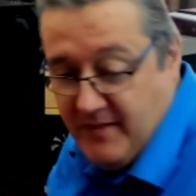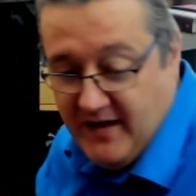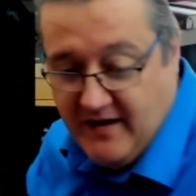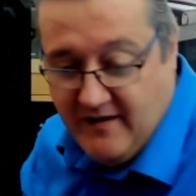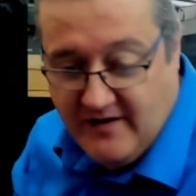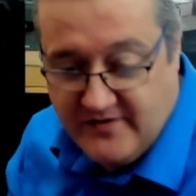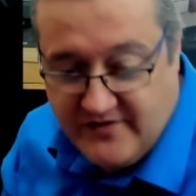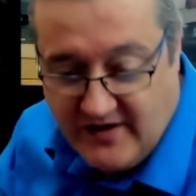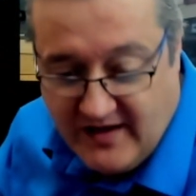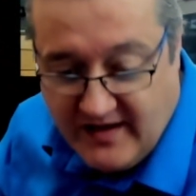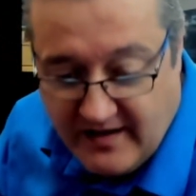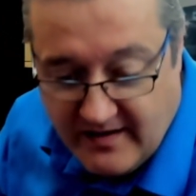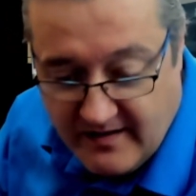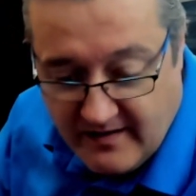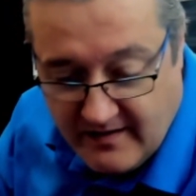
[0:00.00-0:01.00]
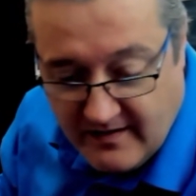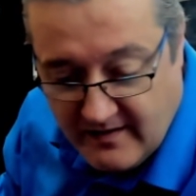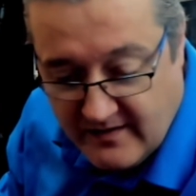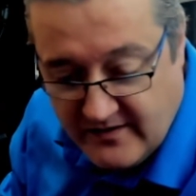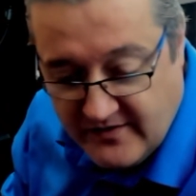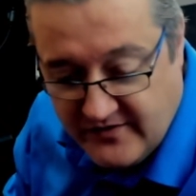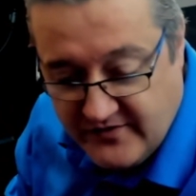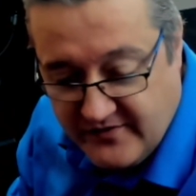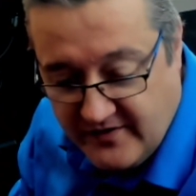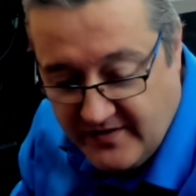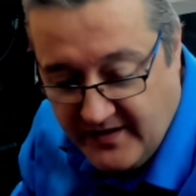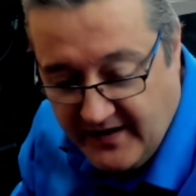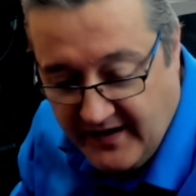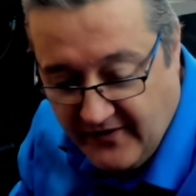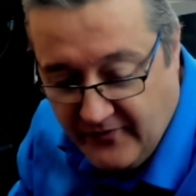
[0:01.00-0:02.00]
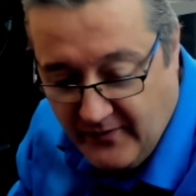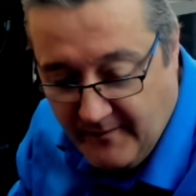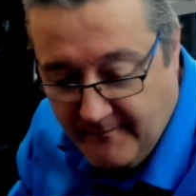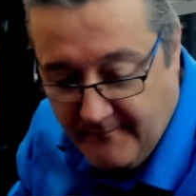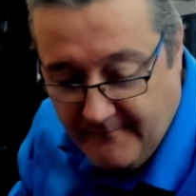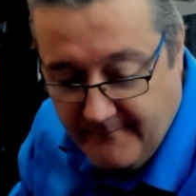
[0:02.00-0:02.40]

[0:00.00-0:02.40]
bigger actually. Let's try the next one.